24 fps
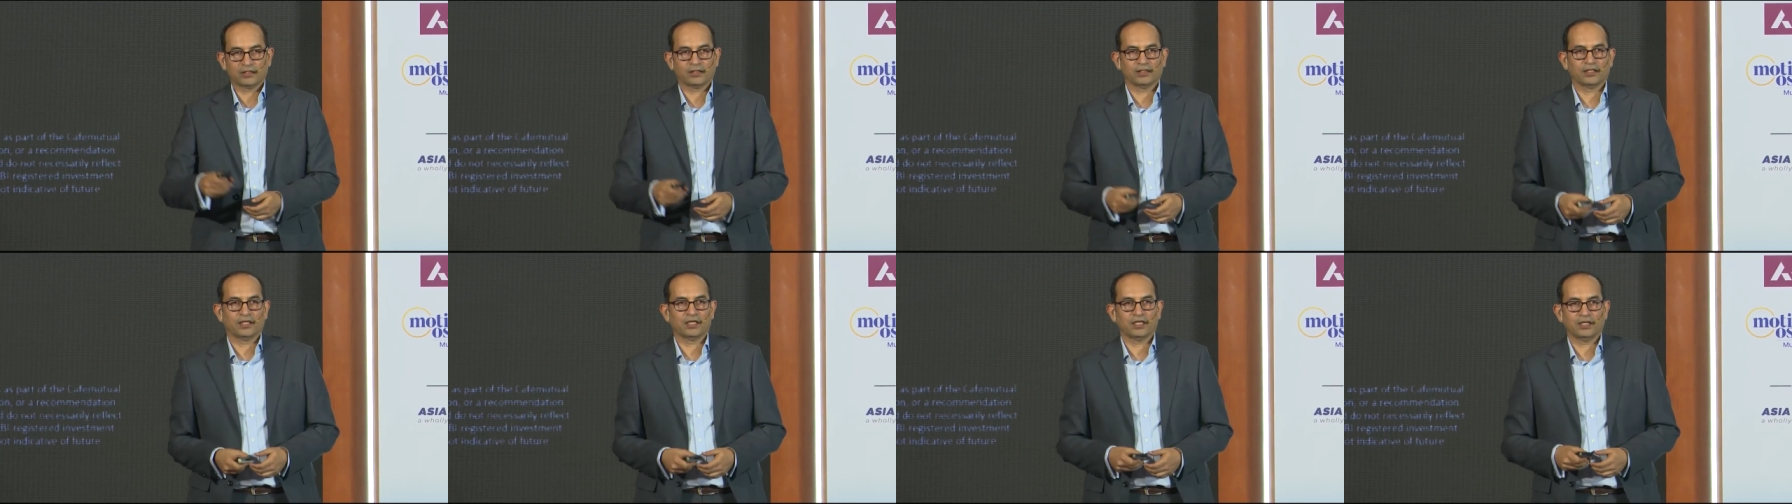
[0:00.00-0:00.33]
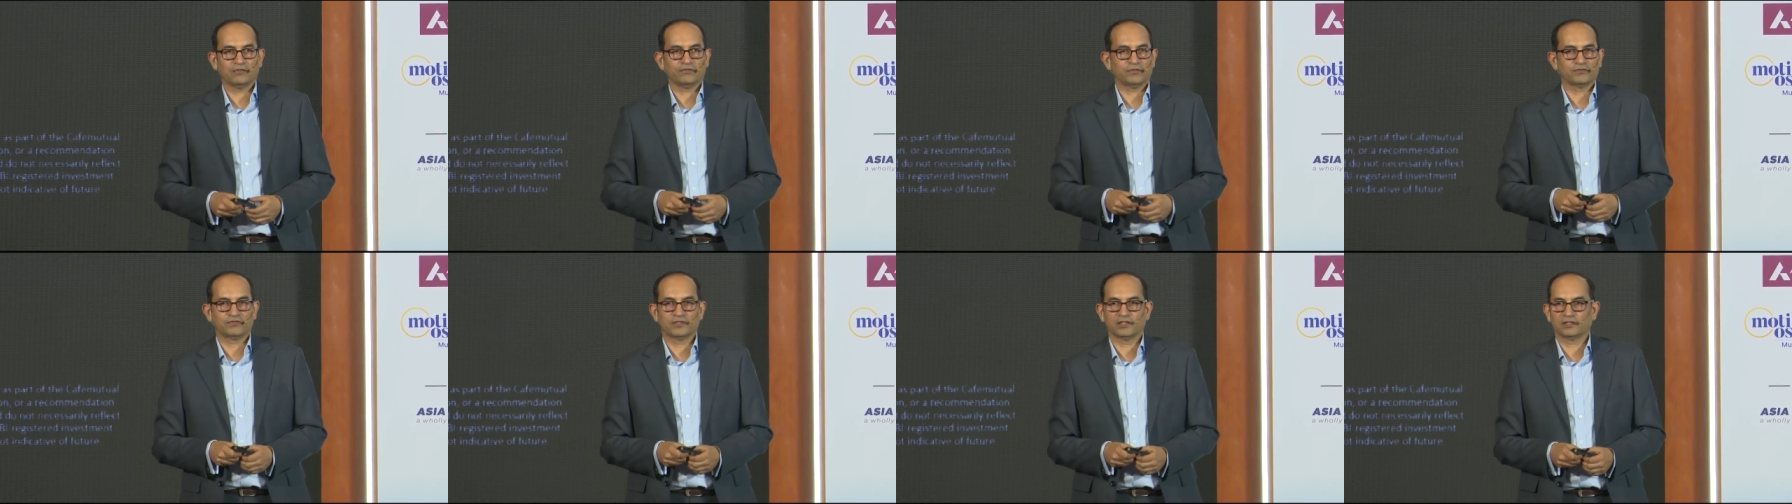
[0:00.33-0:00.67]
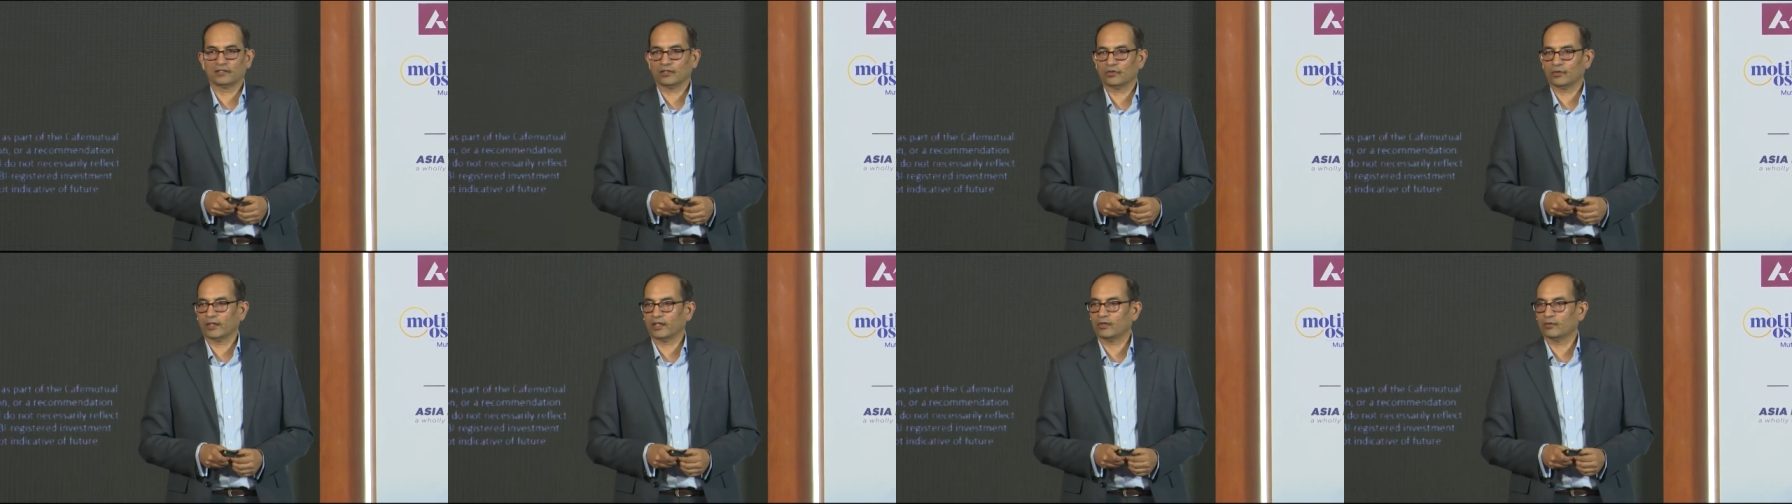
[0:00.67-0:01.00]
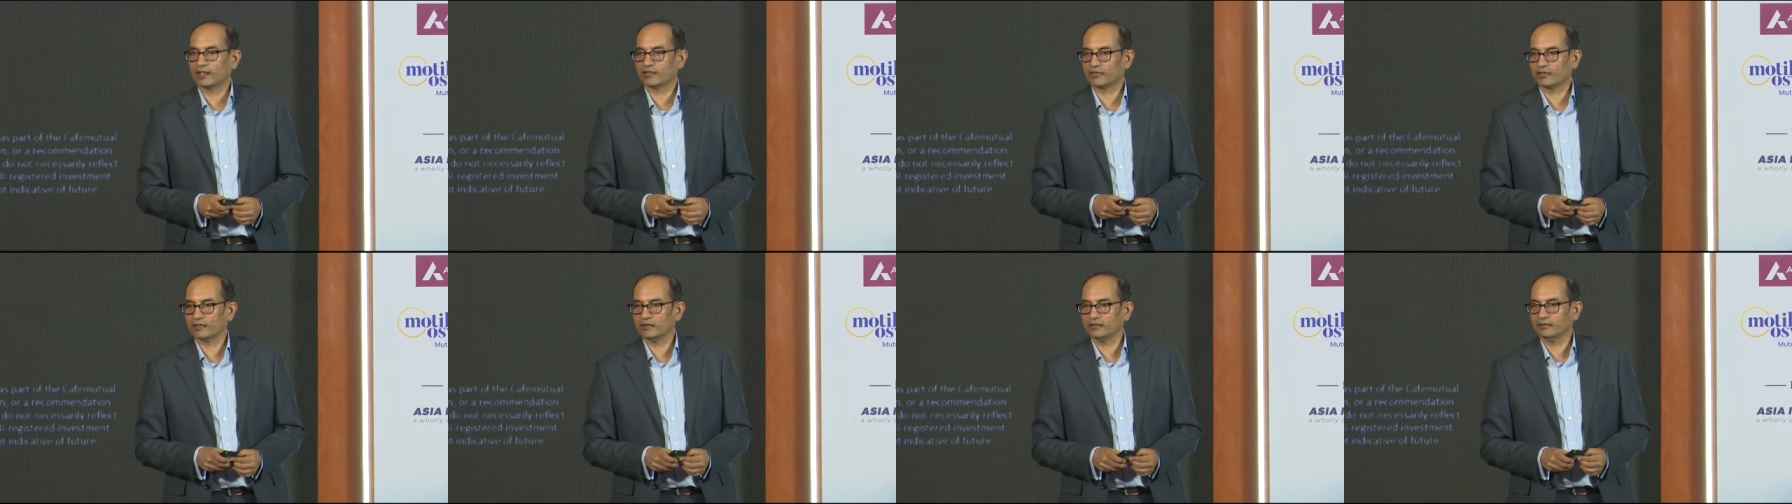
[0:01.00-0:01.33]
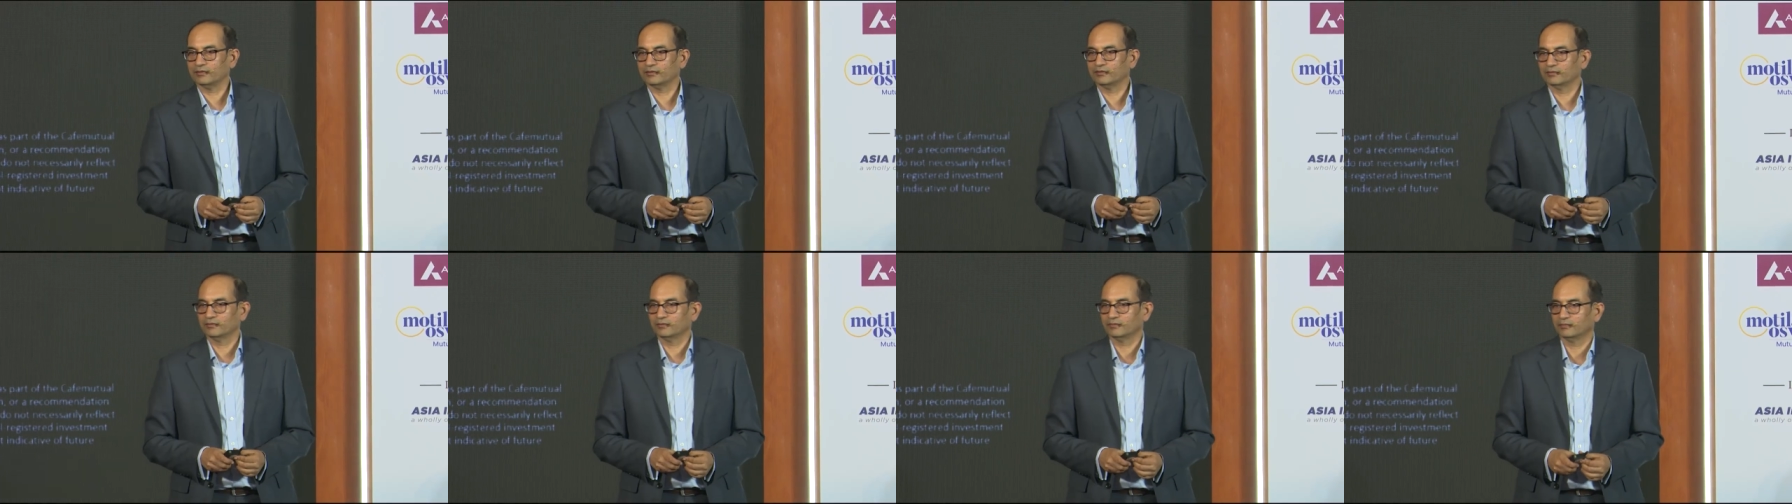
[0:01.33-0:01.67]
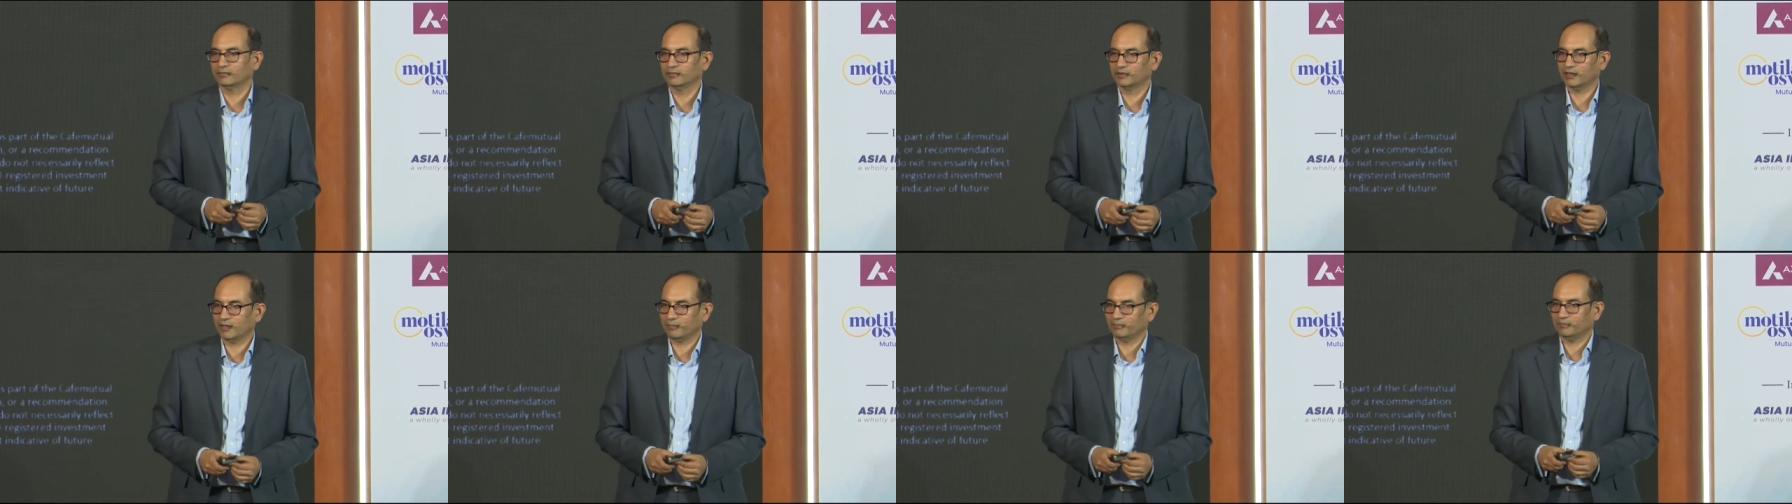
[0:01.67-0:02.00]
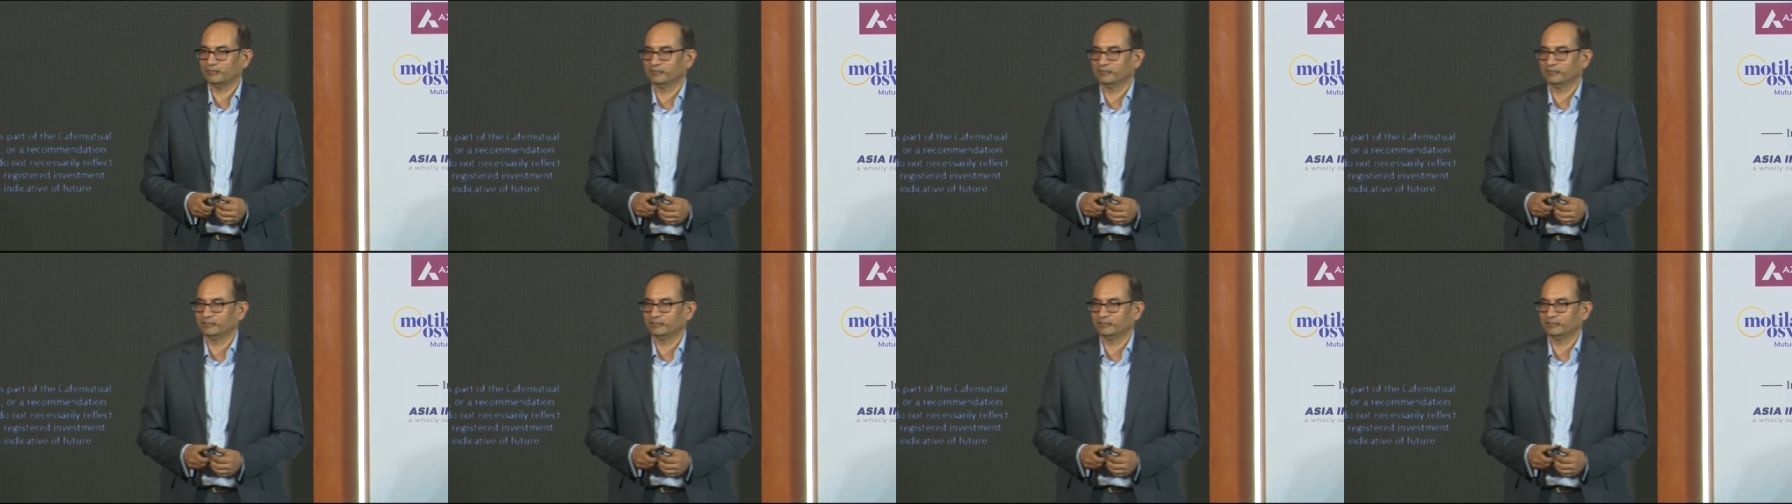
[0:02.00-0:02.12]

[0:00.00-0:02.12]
and a half if there's a quick question. Yep.